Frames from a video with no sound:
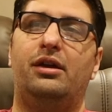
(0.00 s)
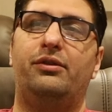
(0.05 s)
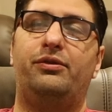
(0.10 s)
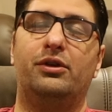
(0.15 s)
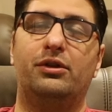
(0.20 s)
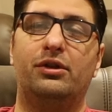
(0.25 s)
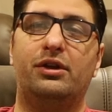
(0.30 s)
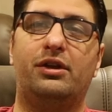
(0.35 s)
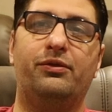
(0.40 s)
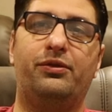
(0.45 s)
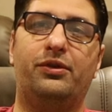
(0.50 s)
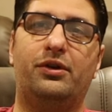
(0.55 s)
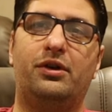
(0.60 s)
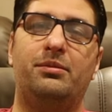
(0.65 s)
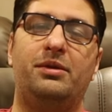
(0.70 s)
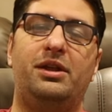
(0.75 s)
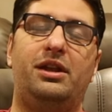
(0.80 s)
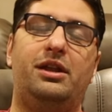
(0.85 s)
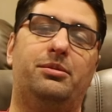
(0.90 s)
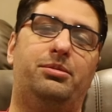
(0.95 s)
If you're looking for a
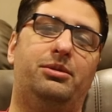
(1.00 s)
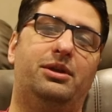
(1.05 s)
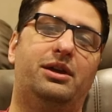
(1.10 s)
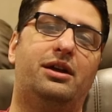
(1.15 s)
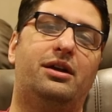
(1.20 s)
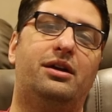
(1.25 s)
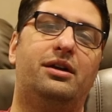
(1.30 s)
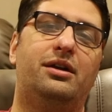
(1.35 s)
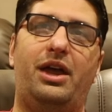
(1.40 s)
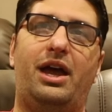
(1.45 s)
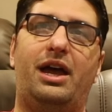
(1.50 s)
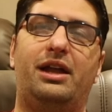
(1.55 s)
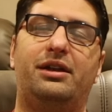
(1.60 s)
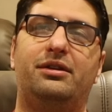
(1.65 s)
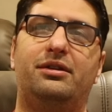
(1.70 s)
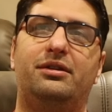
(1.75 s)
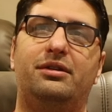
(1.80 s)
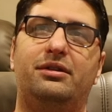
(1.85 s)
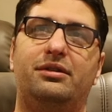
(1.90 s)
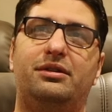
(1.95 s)
media player that
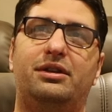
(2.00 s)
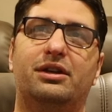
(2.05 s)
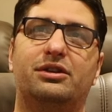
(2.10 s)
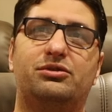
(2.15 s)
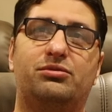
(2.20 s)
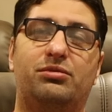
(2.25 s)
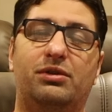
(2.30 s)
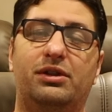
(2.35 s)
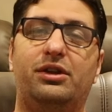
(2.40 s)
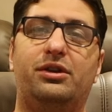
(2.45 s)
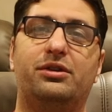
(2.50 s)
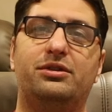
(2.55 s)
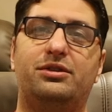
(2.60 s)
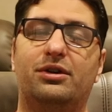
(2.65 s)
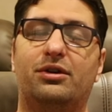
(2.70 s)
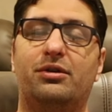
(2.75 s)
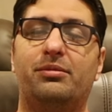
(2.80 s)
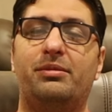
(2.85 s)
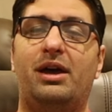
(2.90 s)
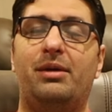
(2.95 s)
does really good
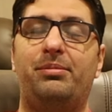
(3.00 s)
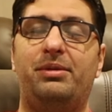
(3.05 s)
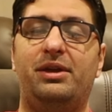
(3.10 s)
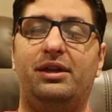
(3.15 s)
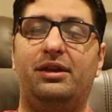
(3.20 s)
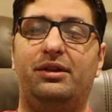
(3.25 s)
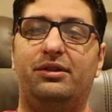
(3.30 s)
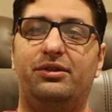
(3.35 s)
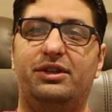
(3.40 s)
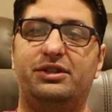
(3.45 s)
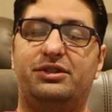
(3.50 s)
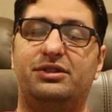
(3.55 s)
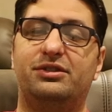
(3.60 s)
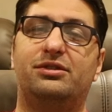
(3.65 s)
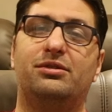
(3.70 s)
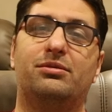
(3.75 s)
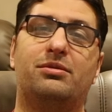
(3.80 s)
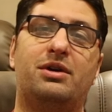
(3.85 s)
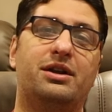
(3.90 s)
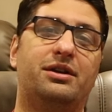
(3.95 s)
tone mapping, this
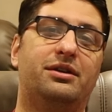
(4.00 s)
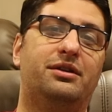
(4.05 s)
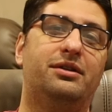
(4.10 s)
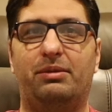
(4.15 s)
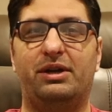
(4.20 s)
is the one.